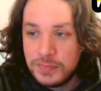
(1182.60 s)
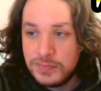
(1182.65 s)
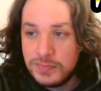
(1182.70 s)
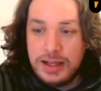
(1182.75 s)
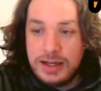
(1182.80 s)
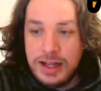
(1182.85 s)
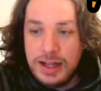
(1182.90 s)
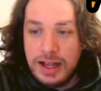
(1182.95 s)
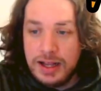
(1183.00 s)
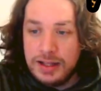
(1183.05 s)

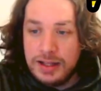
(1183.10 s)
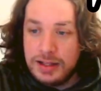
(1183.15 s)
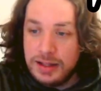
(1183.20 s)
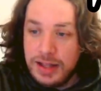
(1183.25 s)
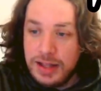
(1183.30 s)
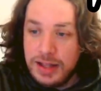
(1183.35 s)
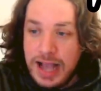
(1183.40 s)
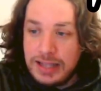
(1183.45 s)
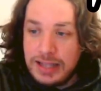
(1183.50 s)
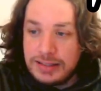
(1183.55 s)
And
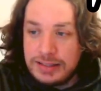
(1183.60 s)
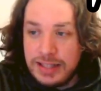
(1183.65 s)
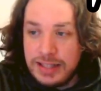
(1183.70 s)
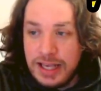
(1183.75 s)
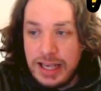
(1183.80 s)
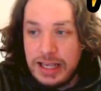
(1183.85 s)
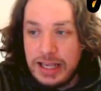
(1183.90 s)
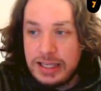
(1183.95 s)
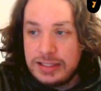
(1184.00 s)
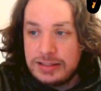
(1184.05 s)
last
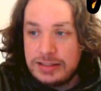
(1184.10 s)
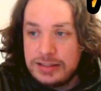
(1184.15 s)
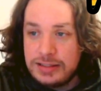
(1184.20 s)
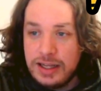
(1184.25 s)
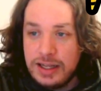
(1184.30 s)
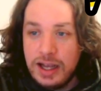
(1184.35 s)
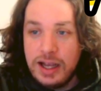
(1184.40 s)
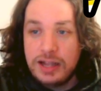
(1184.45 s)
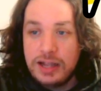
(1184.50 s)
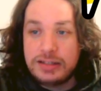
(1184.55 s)
thing
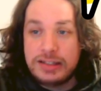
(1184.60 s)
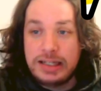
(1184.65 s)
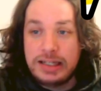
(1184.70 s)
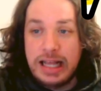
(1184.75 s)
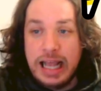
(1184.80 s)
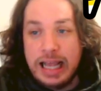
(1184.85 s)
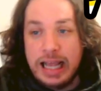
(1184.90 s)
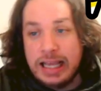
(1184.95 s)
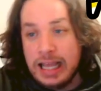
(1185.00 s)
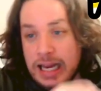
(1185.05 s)
uh,
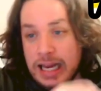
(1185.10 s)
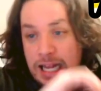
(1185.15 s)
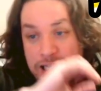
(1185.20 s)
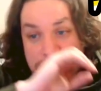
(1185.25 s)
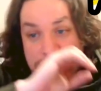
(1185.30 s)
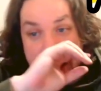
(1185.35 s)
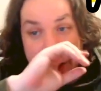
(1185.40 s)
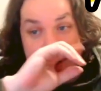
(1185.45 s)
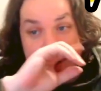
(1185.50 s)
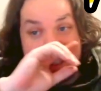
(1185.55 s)
today, again, I
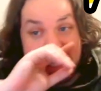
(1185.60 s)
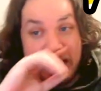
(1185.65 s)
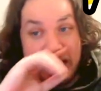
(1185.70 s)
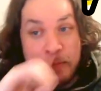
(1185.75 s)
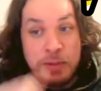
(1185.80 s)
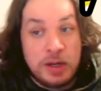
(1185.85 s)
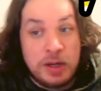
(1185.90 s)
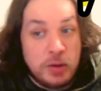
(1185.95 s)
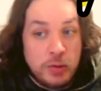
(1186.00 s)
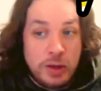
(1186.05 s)
said I was
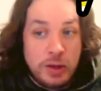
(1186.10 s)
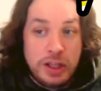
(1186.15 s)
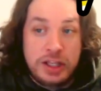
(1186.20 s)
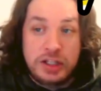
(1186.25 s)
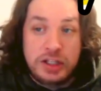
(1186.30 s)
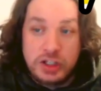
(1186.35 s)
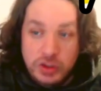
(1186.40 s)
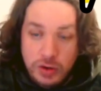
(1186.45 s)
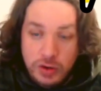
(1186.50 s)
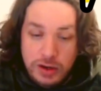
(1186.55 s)
keeping it really
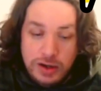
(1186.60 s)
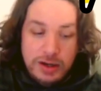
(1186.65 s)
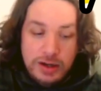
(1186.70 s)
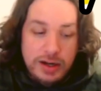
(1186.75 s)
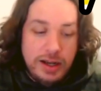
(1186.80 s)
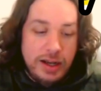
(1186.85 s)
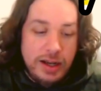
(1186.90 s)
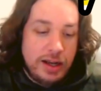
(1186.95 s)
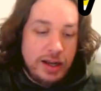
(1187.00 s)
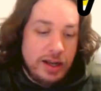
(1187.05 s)
short
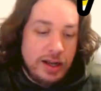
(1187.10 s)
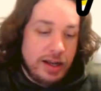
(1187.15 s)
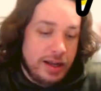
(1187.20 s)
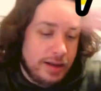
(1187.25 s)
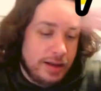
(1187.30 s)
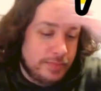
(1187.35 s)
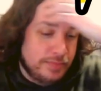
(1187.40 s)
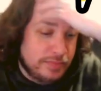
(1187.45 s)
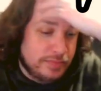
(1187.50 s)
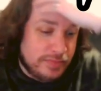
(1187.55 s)

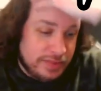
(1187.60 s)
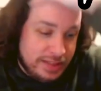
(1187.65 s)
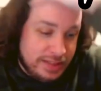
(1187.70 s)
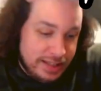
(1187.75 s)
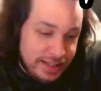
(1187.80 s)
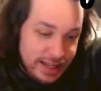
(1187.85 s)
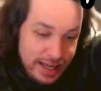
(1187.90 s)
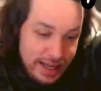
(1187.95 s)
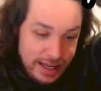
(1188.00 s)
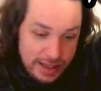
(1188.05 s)
um,
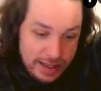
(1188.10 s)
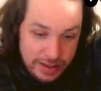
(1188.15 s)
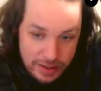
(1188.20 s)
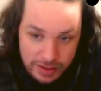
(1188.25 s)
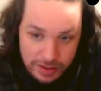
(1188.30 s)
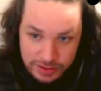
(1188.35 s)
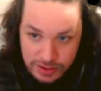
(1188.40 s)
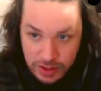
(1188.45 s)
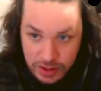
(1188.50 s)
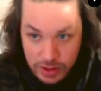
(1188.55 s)
today.
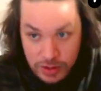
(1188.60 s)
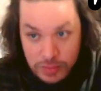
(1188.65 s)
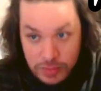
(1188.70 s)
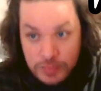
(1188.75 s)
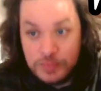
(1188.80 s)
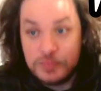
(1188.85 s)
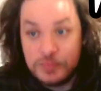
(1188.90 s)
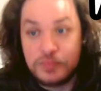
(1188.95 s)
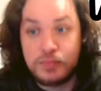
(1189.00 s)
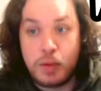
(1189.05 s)
So
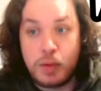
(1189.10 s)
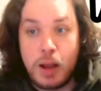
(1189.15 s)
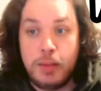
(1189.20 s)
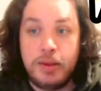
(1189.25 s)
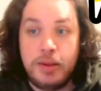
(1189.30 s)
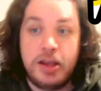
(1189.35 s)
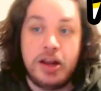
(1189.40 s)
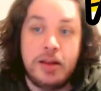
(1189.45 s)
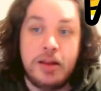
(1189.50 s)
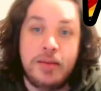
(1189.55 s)

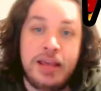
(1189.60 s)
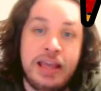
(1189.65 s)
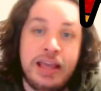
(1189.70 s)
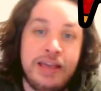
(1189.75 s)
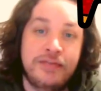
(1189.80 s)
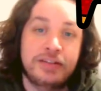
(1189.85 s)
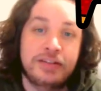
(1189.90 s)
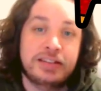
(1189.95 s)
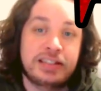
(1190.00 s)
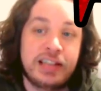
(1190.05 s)
probably going to be
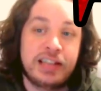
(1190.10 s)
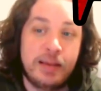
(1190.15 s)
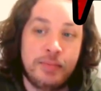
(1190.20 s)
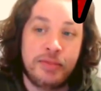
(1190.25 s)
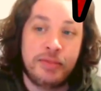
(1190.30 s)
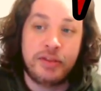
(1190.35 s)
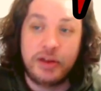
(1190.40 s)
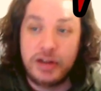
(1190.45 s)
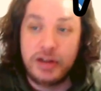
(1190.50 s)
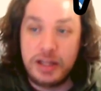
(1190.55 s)
even sub
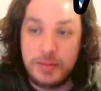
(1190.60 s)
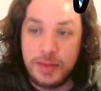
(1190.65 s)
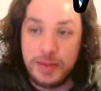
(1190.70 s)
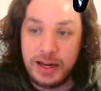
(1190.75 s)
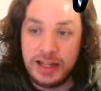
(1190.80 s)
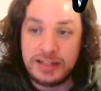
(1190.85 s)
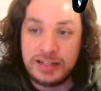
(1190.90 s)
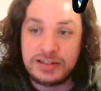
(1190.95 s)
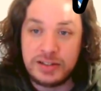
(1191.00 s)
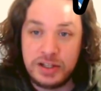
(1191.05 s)
30
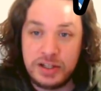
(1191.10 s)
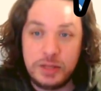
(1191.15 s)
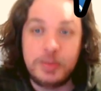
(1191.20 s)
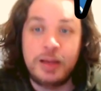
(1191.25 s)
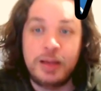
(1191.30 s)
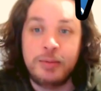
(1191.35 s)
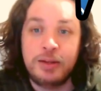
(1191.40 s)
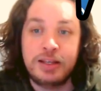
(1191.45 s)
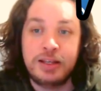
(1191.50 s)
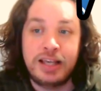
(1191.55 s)
minutes. So you'll be
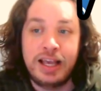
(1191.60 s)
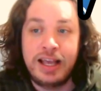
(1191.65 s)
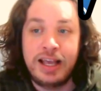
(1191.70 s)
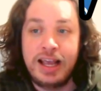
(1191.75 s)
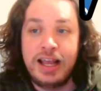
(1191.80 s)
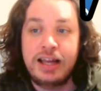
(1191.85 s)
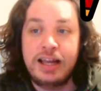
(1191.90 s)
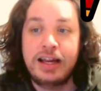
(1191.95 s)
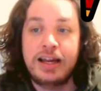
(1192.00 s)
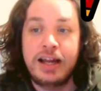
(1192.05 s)
able to get
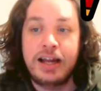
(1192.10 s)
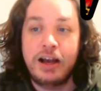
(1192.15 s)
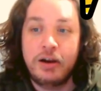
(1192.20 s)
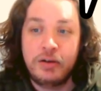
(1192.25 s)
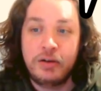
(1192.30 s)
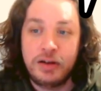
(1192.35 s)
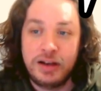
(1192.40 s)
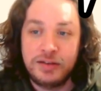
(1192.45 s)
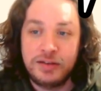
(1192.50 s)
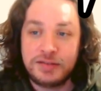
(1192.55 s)
in and
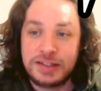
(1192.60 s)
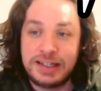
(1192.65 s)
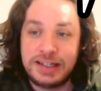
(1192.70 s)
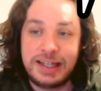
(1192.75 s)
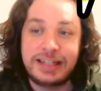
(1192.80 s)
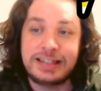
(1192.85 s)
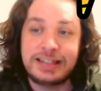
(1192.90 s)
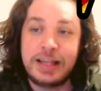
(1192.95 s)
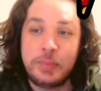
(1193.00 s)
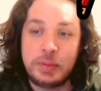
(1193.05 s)
out of
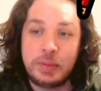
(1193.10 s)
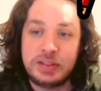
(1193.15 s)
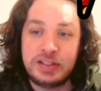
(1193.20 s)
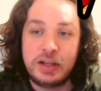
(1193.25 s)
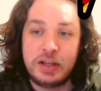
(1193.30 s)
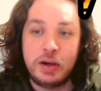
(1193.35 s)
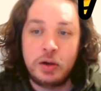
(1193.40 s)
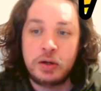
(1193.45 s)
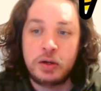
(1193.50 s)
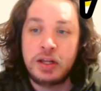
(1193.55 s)
today's
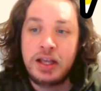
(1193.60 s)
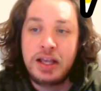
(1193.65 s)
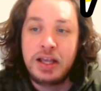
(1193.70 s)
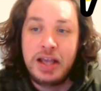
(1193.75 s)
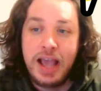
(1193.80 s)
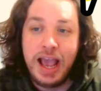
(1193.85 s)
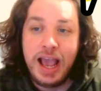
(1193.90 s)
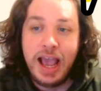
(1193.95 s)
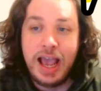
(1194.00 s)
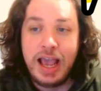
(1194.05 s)
episode.
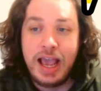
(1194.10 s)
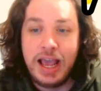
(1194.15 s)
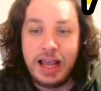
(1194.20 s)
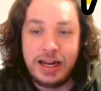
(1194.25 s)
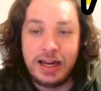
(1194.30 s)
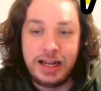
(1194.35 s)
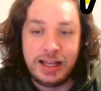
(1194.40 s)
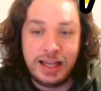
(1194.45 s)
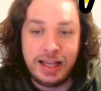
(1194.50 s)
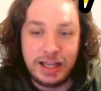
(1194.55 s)

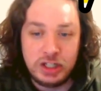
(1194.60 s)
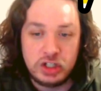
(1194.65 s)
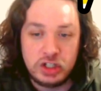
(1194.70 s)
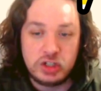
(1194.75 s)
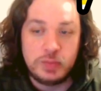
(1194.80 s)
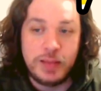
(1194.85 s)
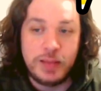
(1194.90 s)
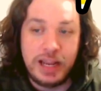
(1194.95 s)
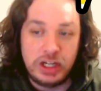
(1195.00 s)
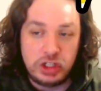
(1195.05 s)
And again,
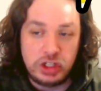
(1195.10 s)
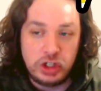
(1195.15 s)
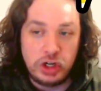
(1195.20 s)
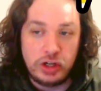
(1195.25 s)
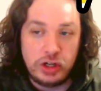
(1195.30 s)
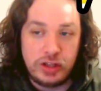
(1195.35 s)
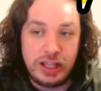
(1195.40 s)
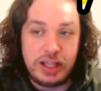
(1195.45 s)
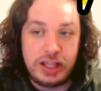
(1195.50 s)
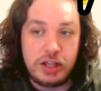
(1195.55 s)
just make
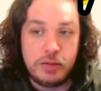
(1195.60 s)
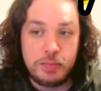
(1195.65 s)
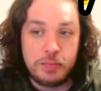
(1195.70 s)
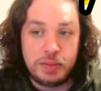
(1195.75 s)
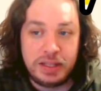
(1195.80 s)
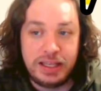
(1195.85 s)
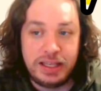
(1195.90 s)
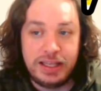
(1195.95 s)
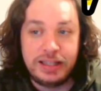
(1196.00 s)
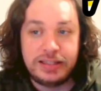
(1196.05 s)
sure that you
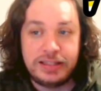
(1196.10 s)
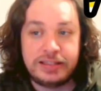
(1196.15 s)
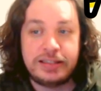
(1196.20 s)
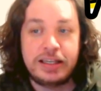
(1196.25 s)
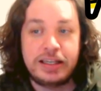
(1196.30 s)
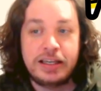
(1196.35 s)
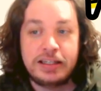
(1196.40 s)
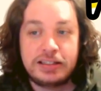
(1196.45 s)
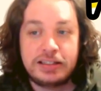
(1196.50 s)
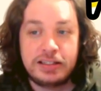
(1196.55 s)
please
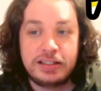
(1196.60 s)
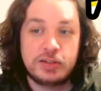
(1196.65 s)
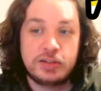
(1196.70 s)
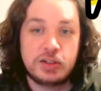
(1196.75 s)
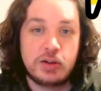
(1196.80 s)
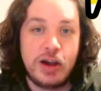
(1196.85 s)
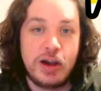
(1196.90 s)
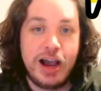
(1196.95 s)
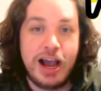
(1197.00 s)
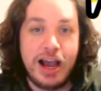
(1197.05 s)

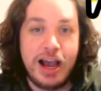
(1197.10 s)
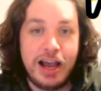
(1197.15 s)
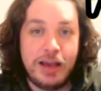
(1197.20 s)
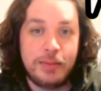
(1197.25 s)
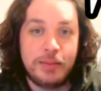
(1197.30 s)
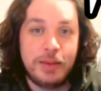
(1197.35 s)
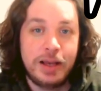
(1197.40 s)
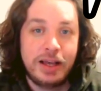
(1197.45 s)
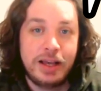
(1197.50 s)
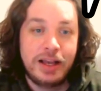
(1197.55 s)

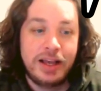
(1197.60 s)
subscribe.